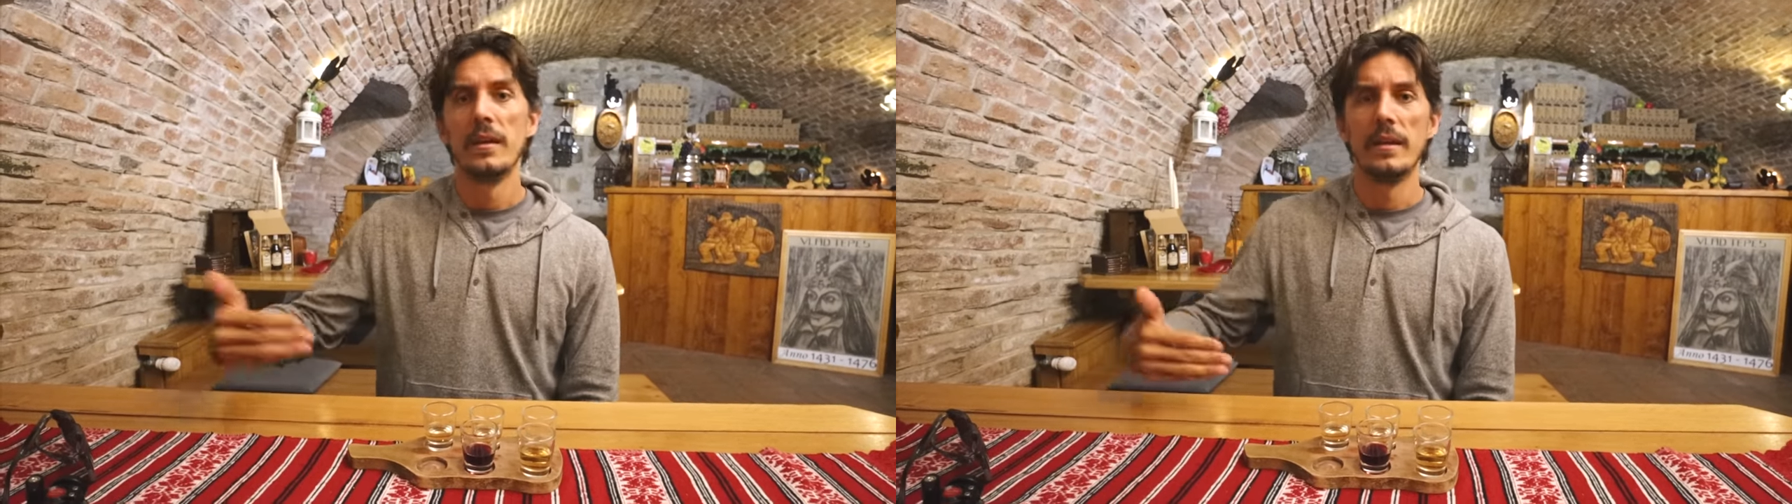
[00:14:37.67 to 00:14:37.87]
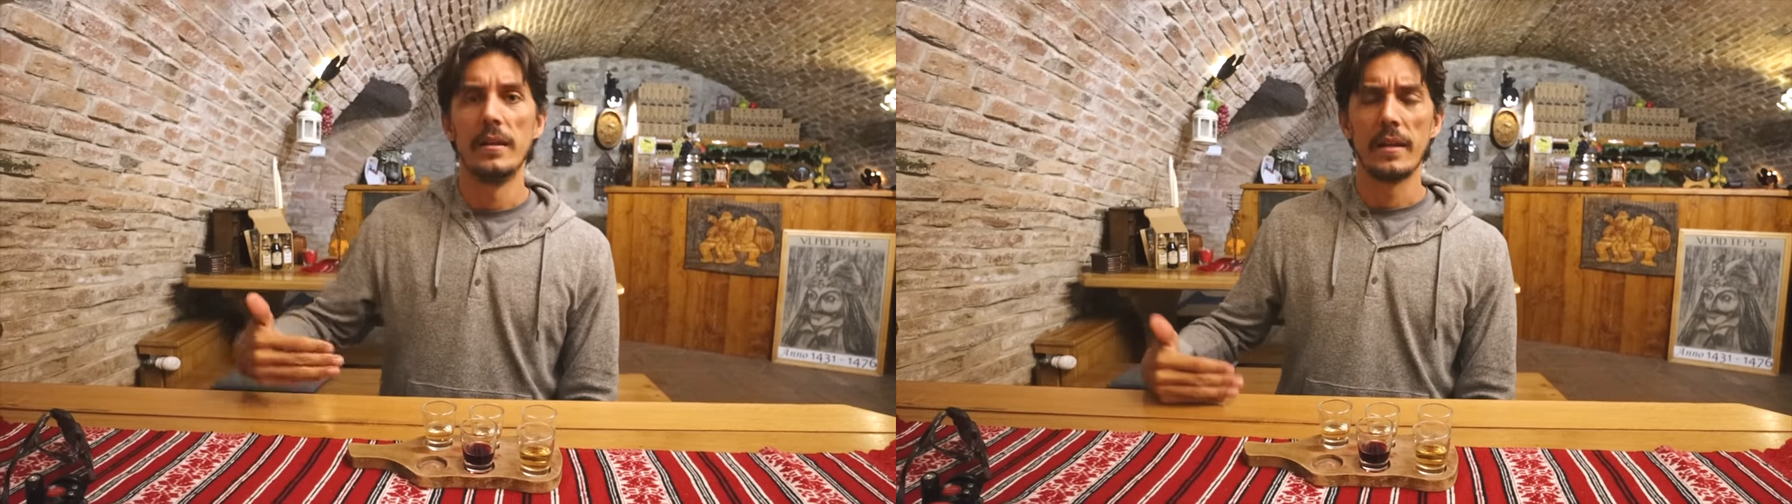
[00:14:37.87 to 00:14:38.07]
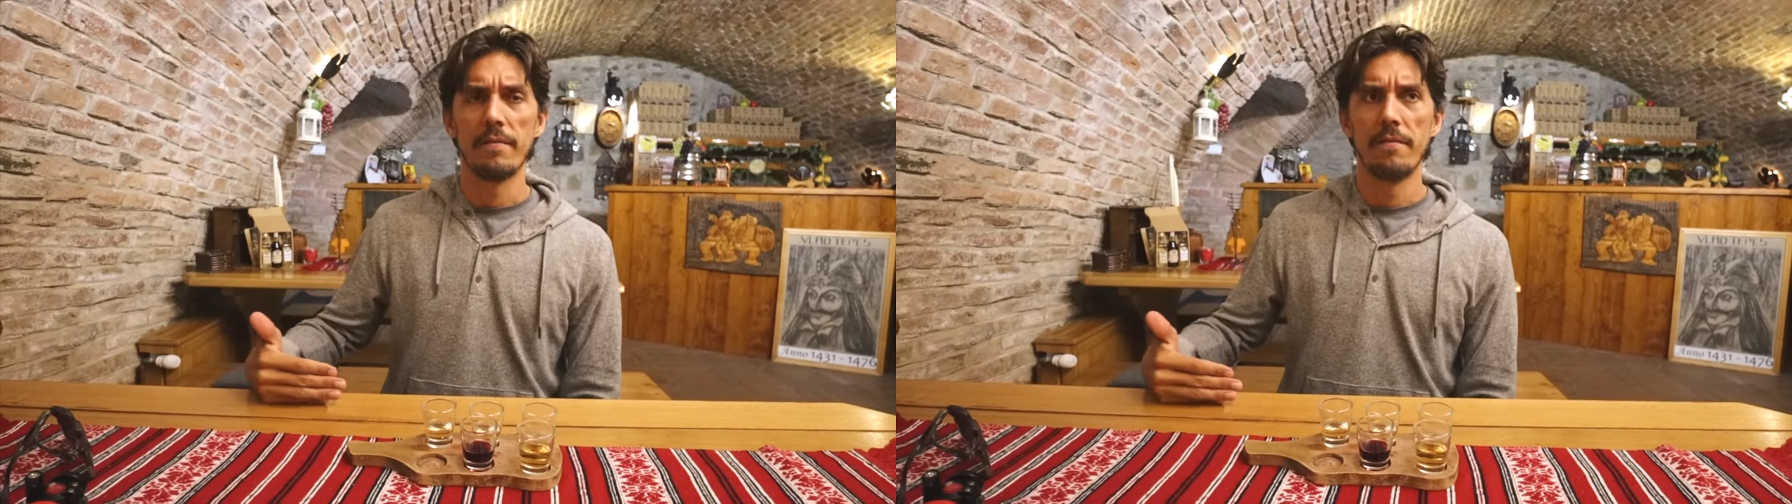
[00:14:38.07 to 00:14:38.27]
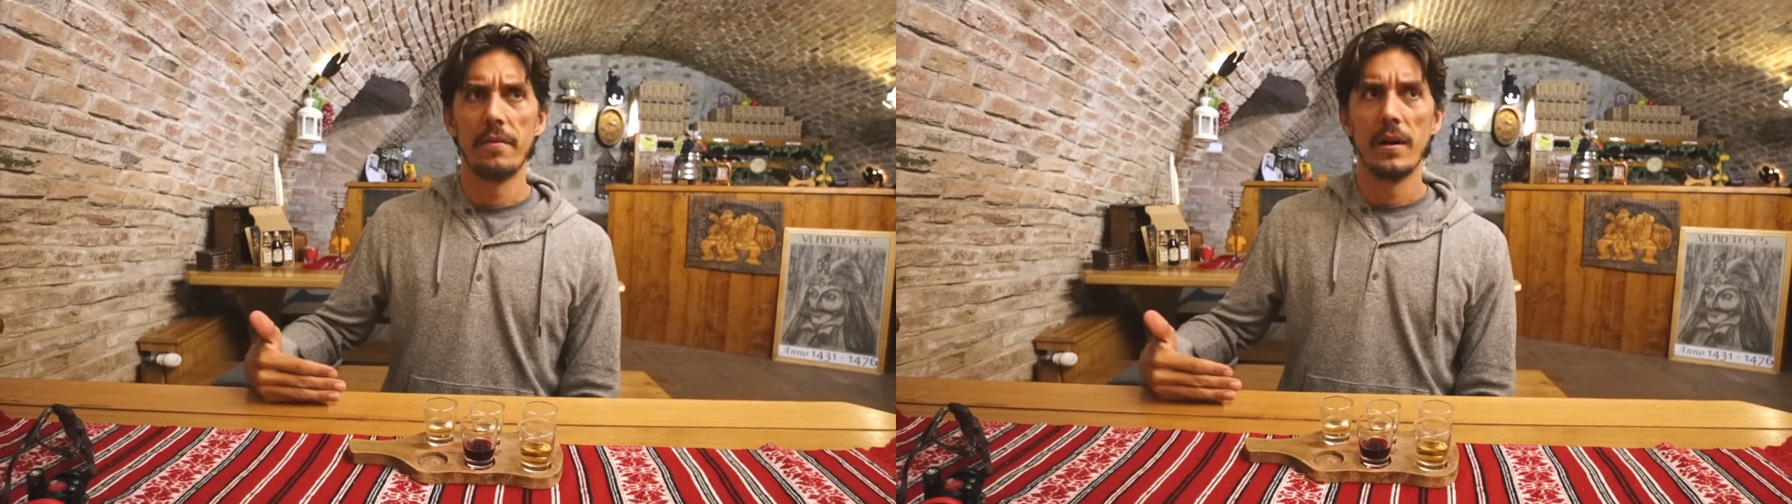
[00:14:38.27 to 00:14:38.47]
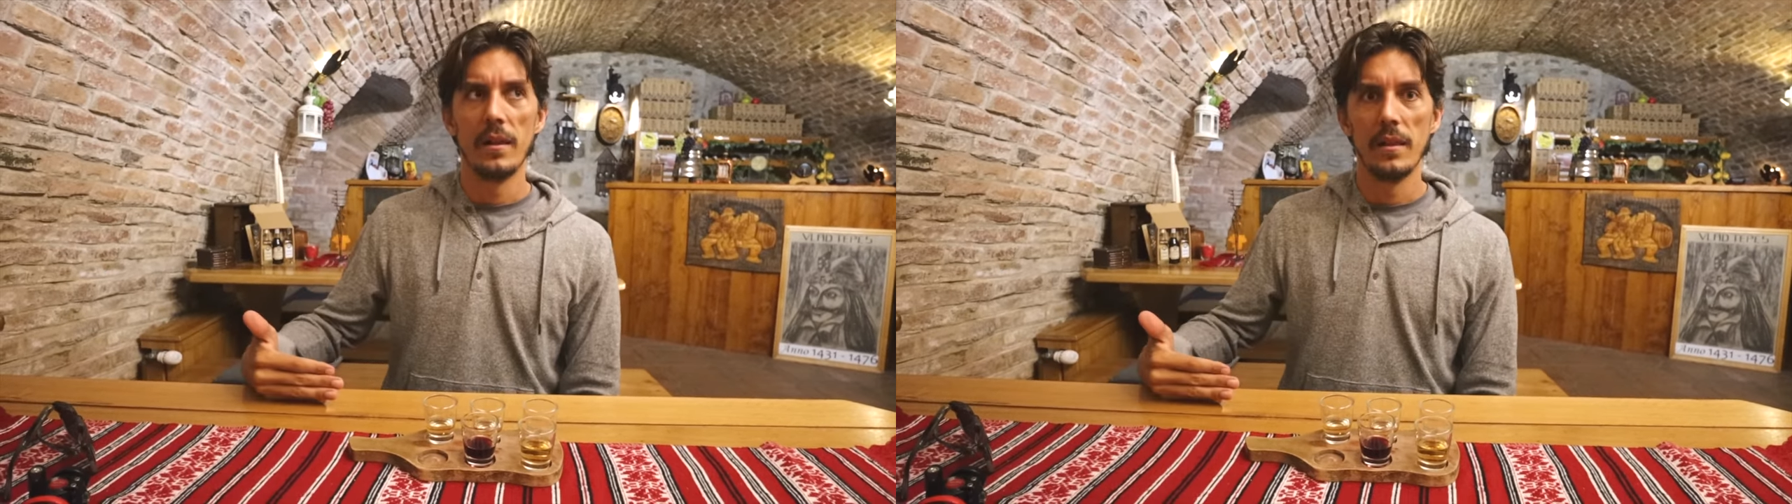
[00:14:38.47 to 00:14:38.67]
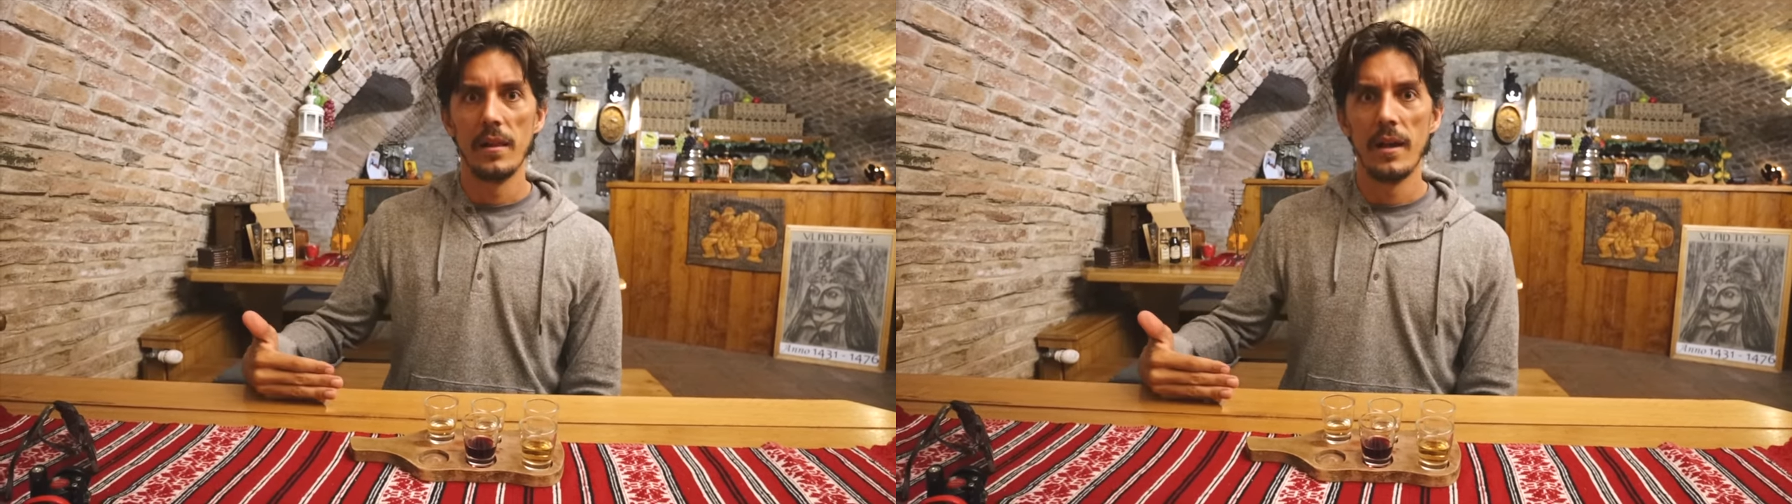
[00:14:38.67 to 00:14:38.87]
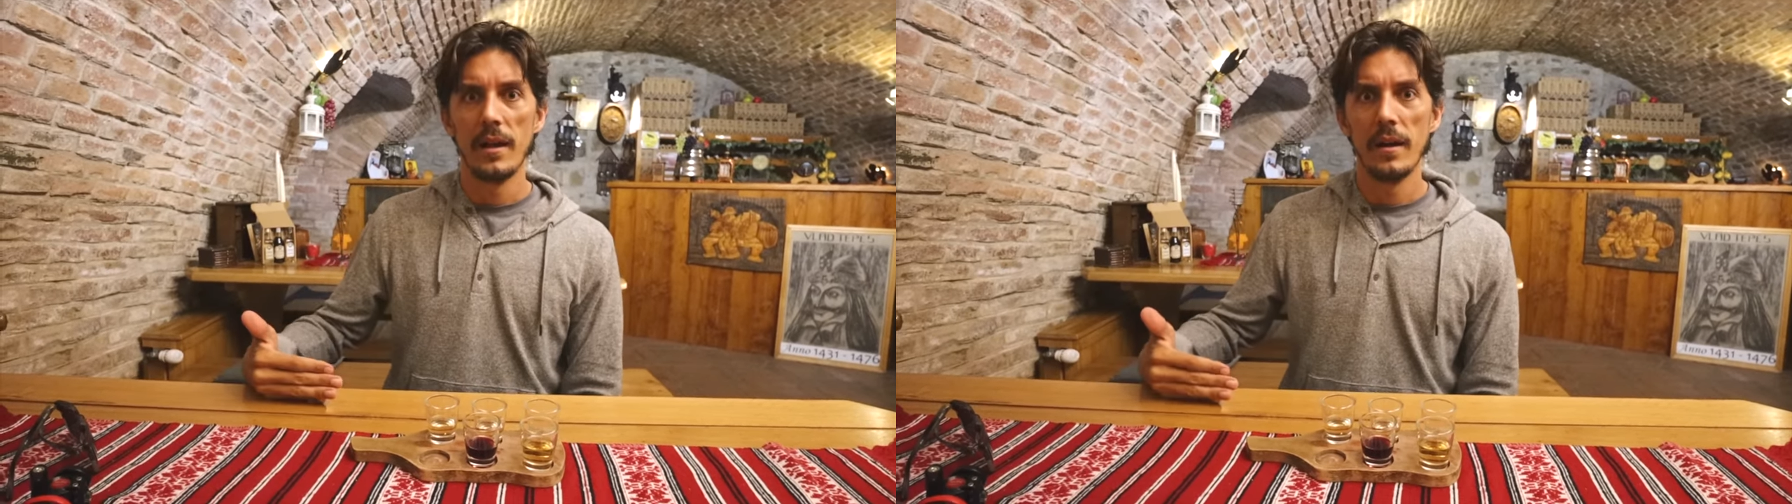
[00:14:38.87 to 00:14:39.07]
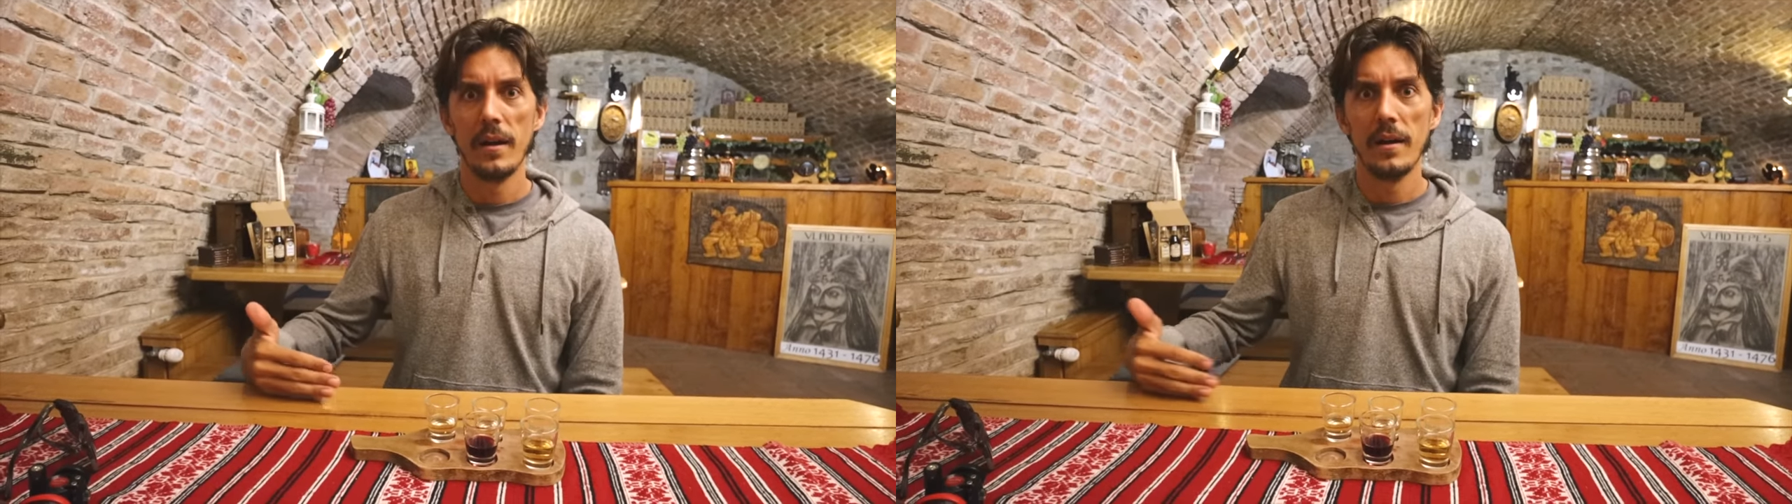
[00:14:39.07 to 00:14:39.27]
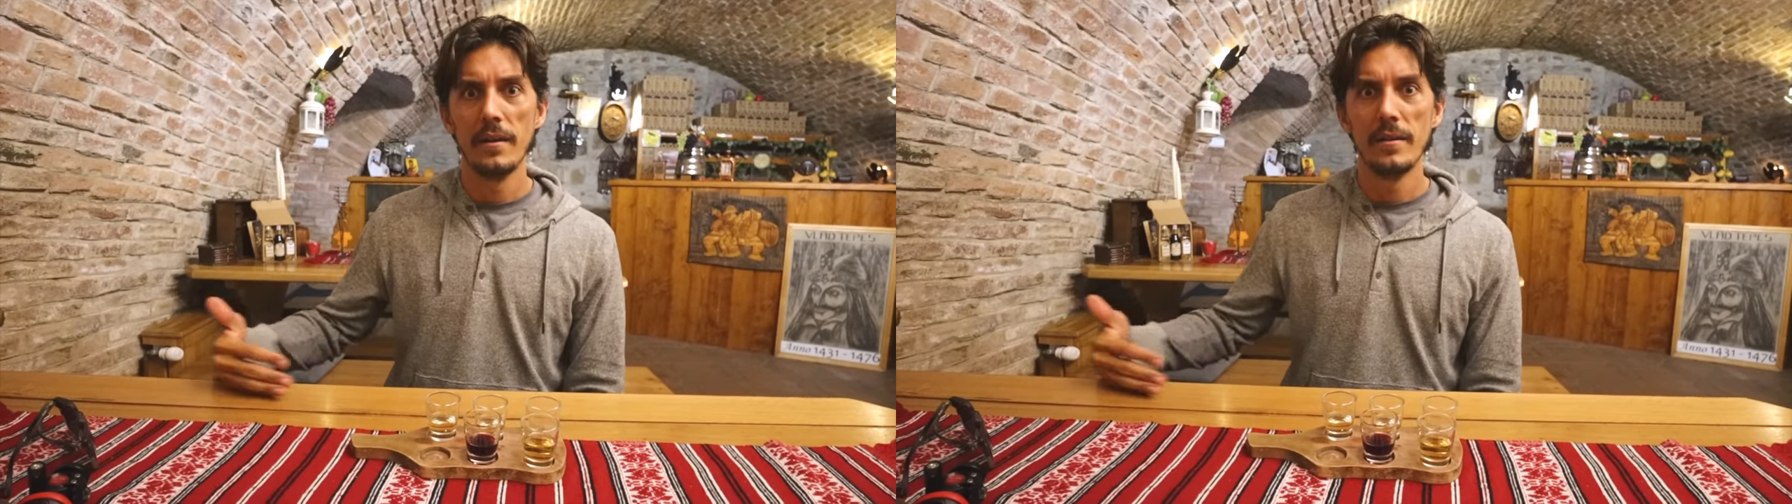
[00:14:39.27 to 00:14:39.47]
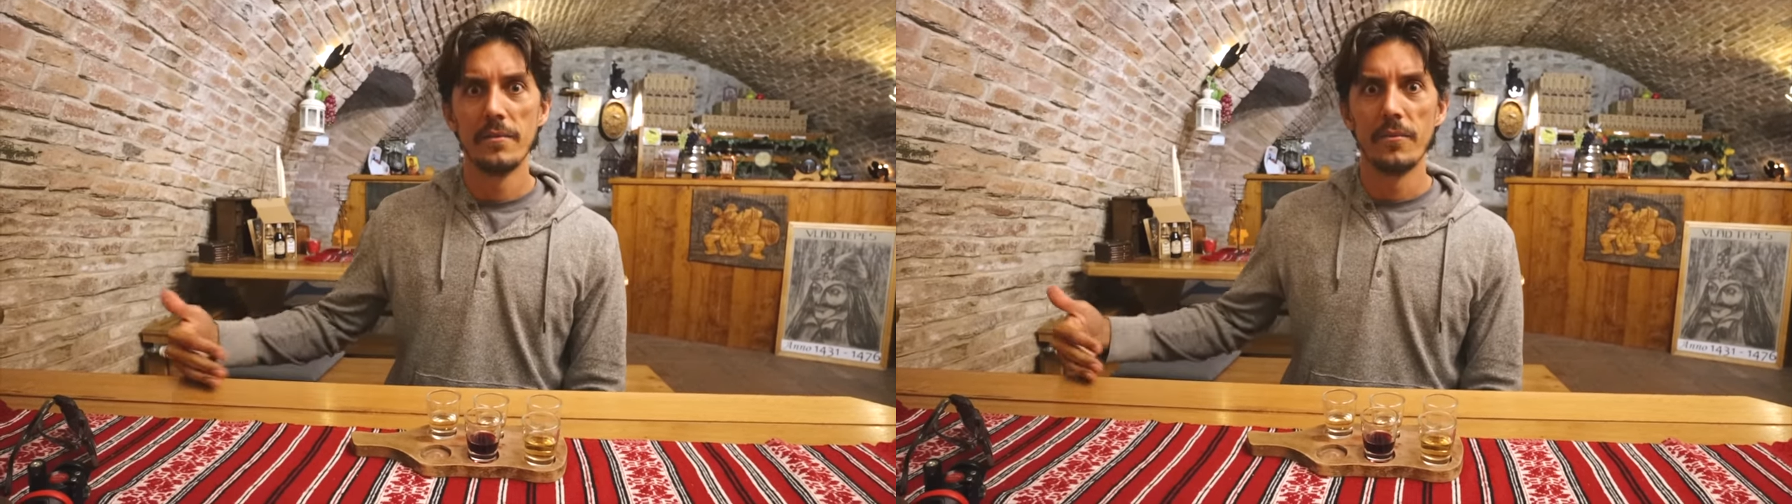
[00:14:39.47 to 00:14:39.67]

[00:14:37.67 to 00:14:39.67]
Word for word: and like Balaja,